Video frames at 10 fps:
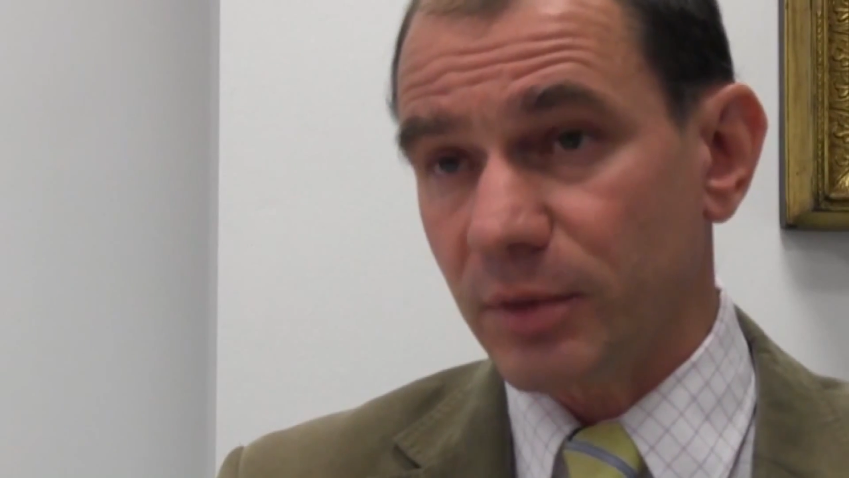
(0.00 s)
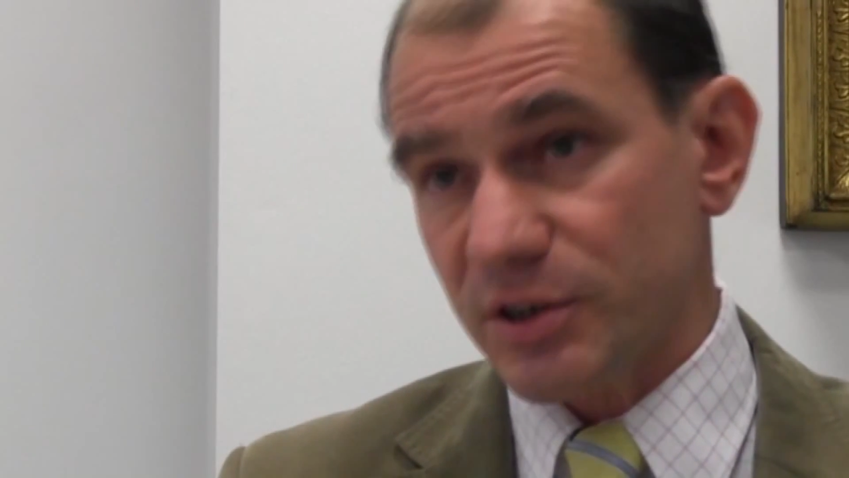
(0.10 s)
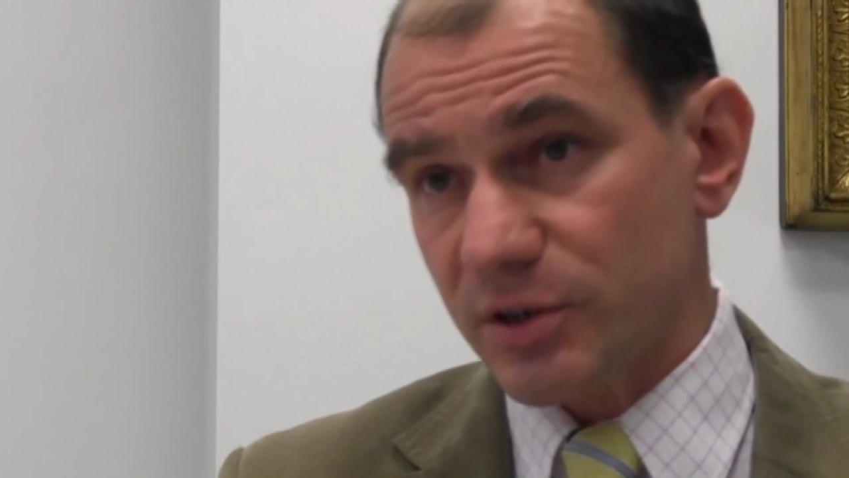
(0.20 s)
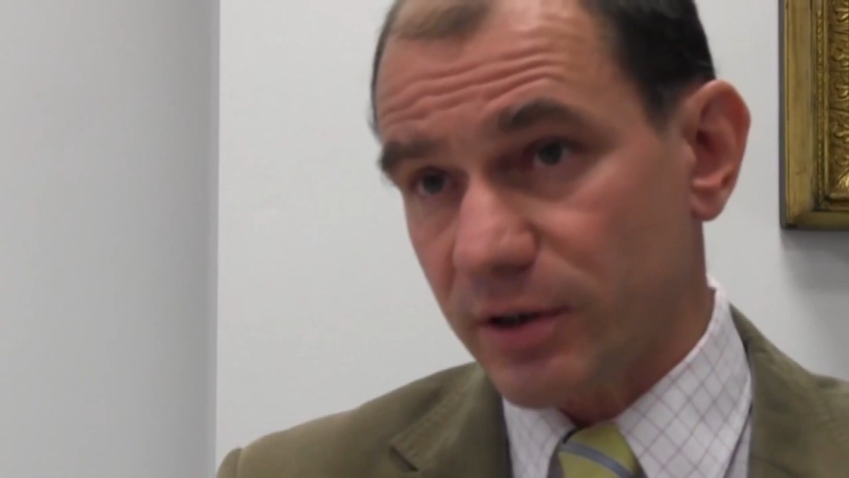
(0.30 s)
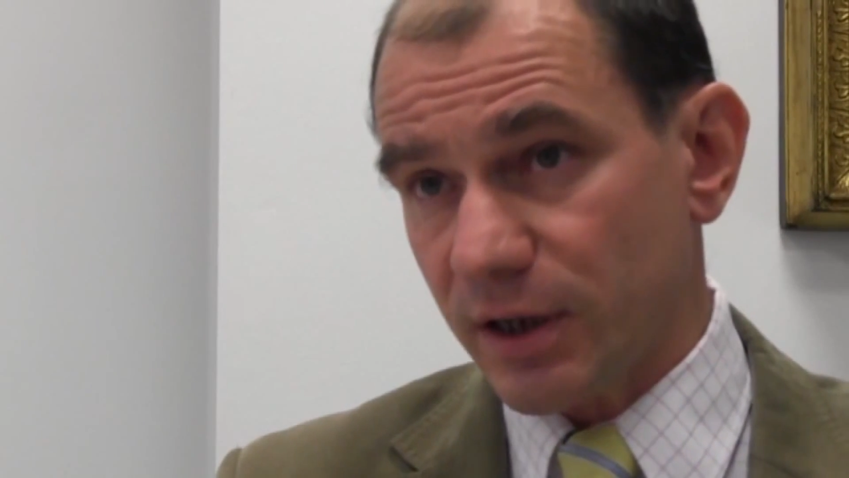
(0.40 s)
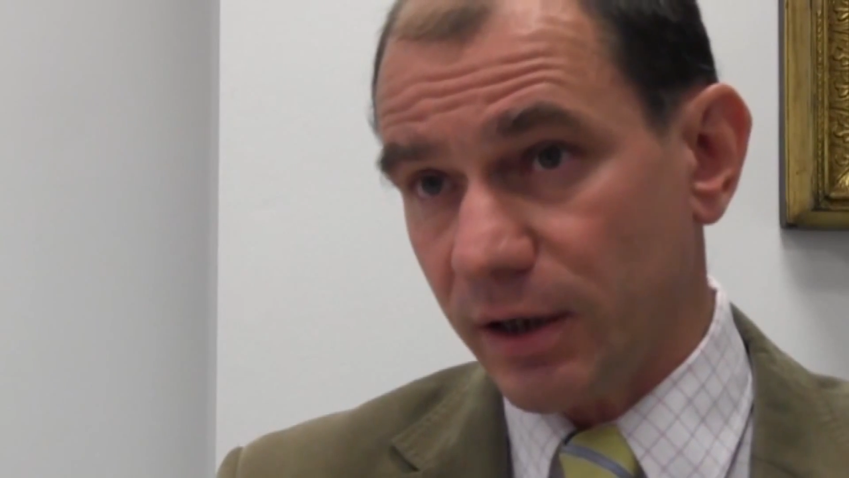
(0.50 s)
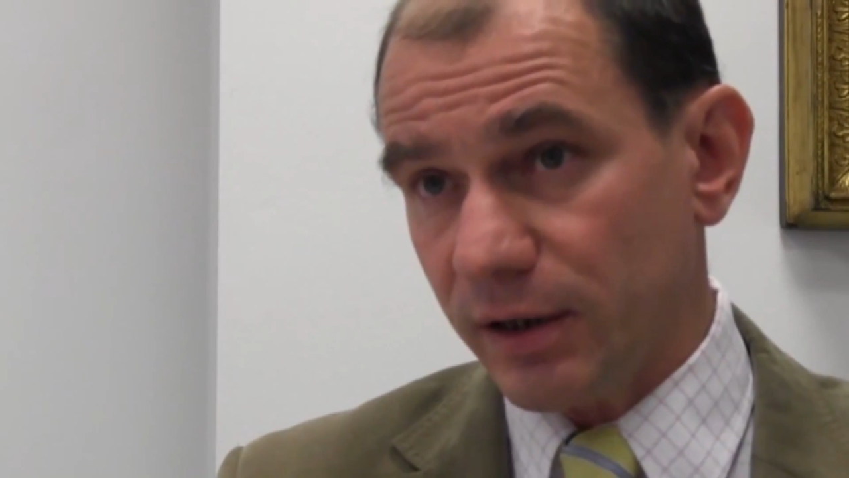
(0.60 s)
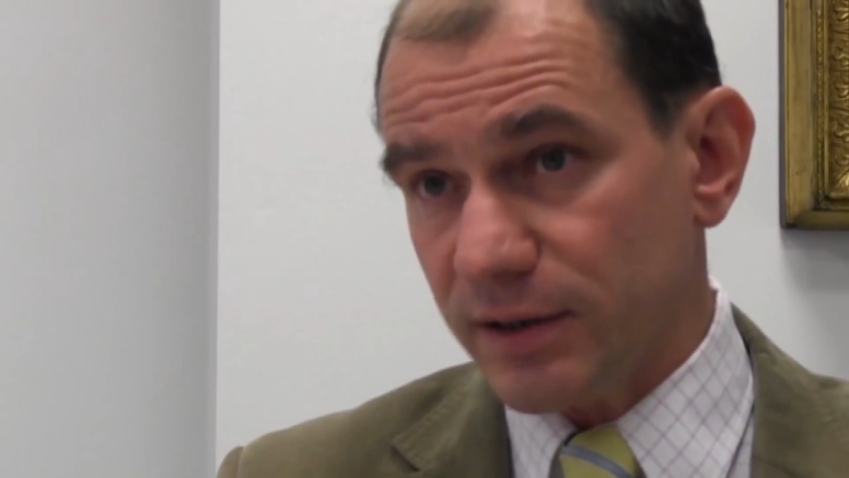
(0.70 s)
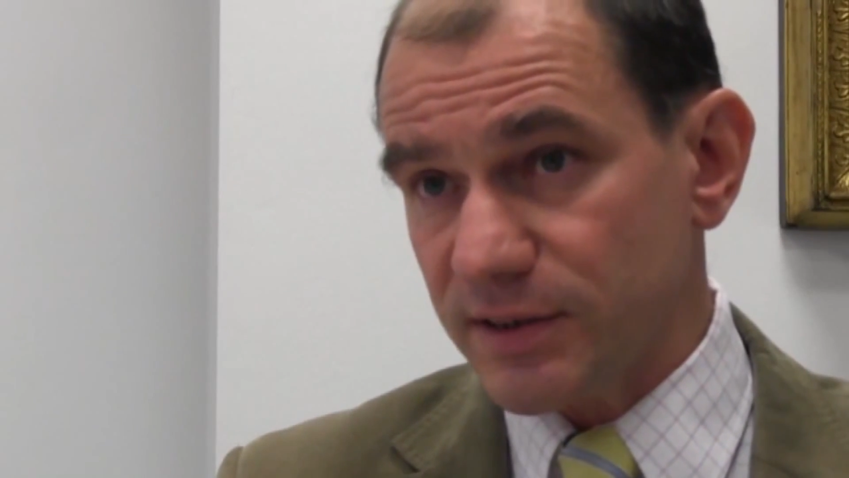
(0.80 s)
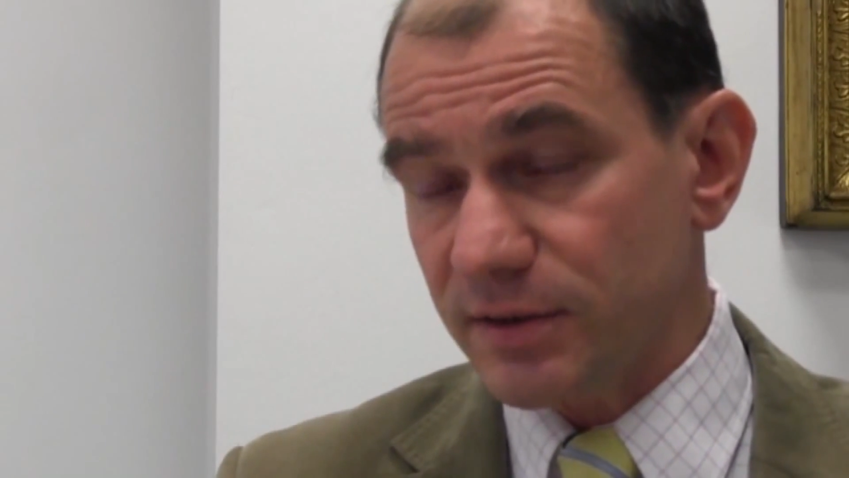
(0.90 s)
Bashar
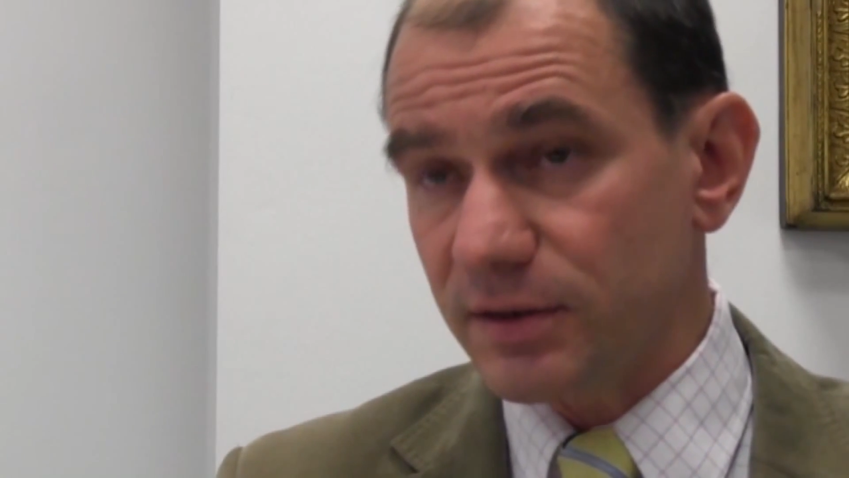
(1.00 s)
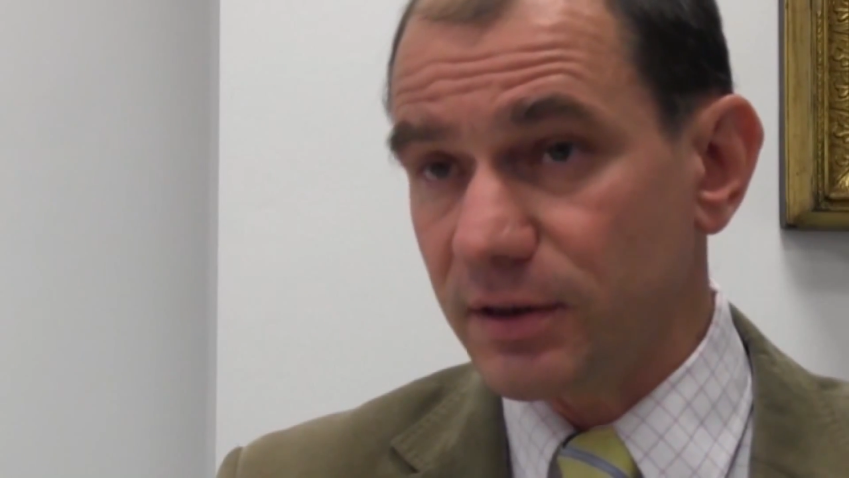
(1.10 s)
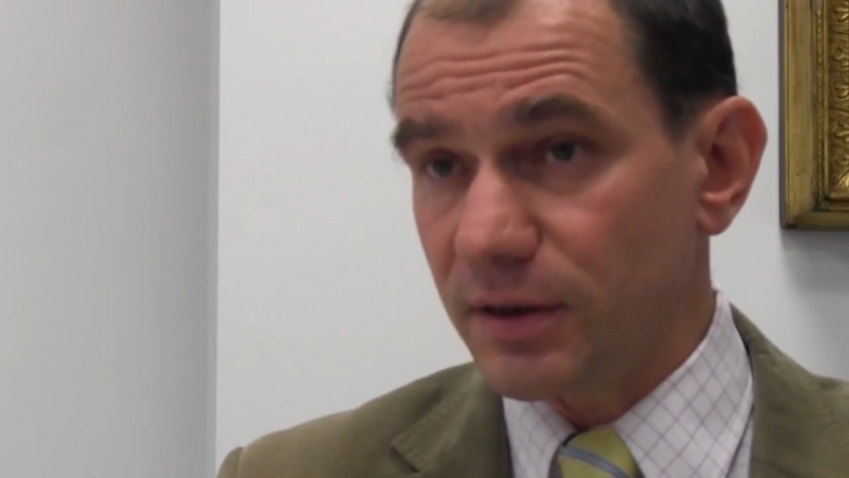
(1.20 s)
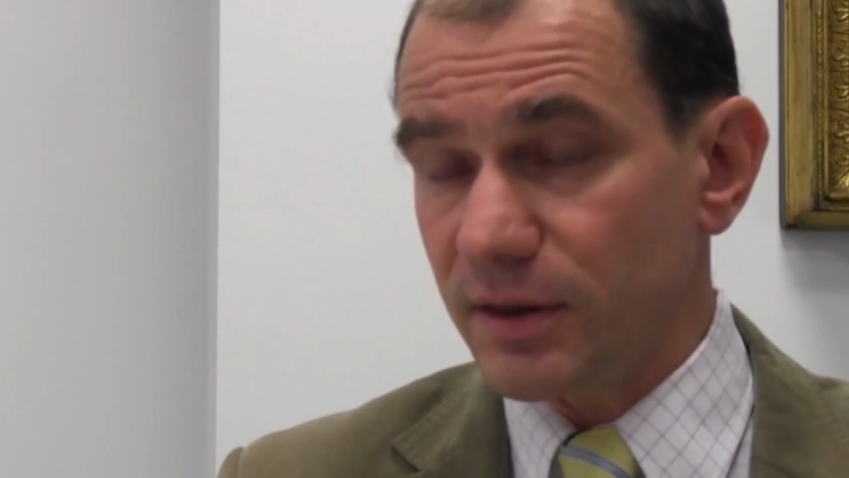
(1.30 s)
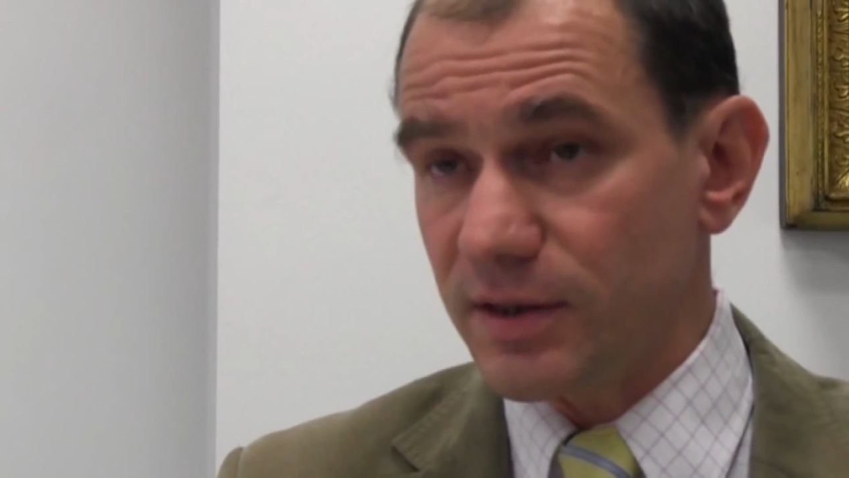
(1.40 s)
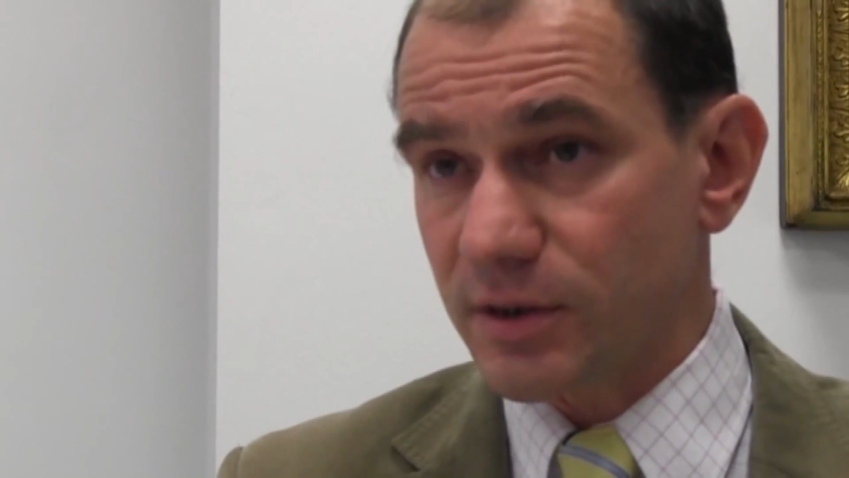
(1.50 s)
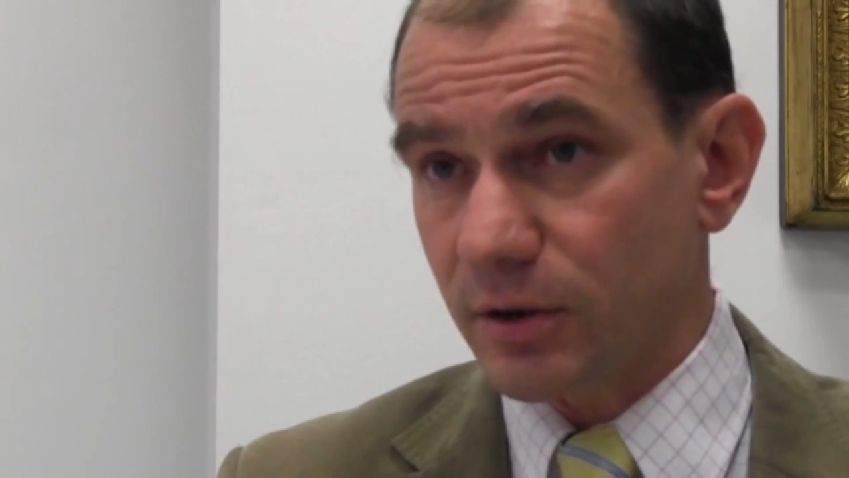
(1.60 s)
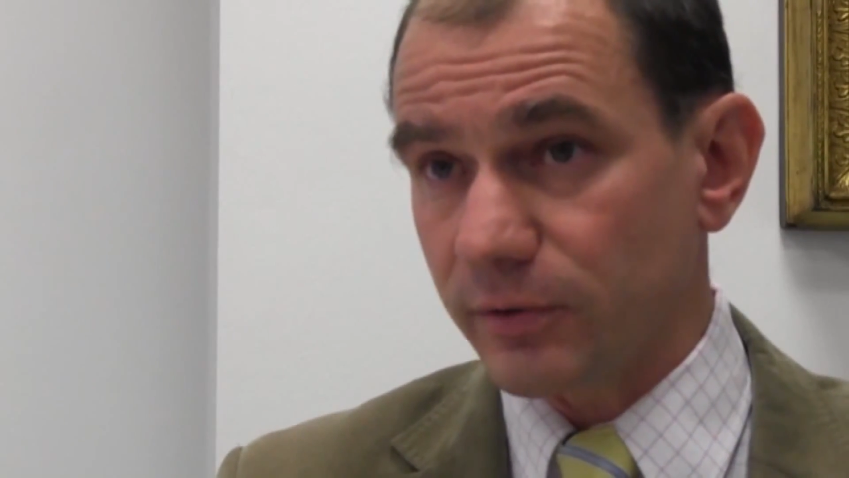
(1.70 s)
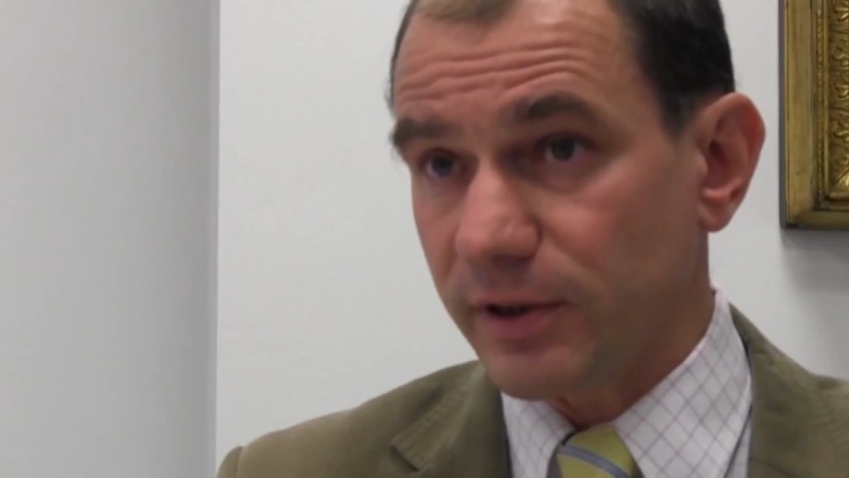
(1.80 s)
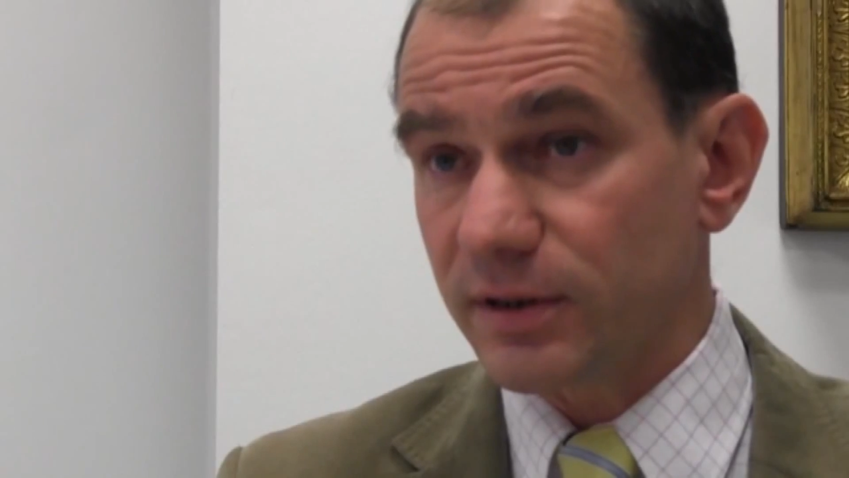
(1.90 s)
al-Assad in this
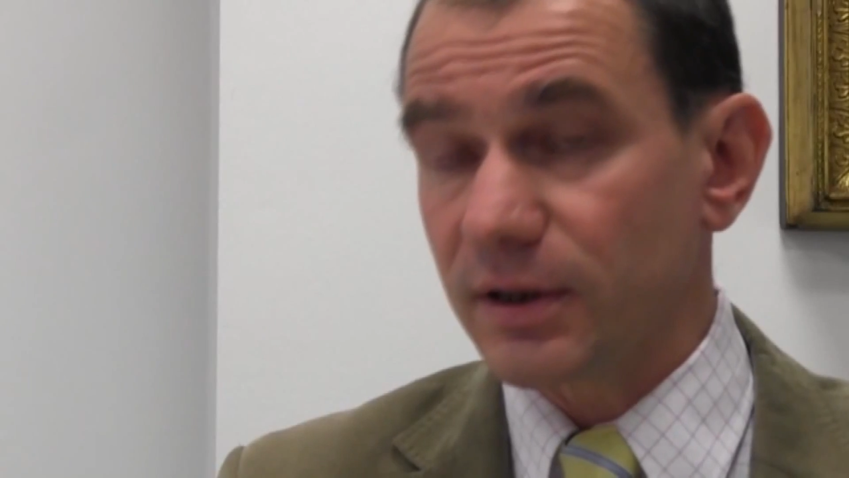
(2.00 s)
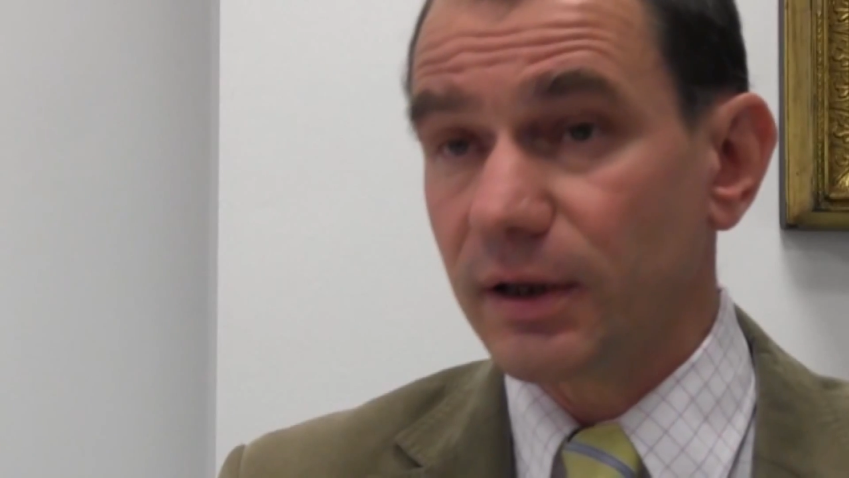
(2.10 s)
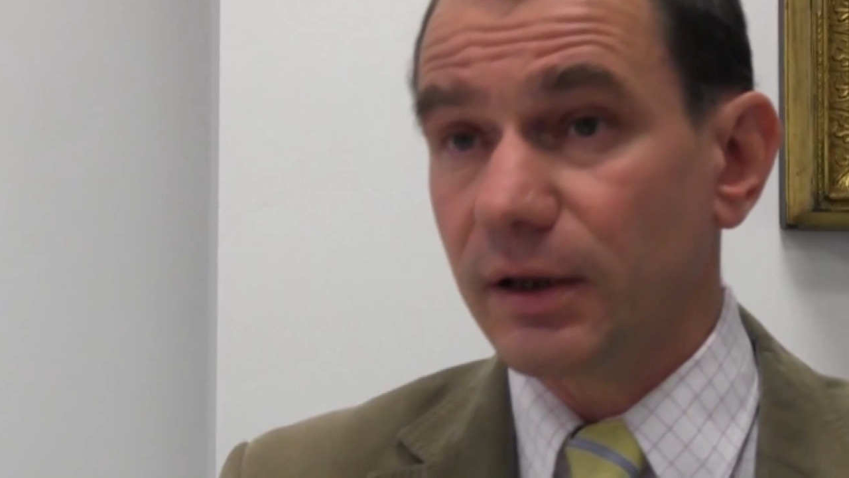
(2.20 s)
conflict.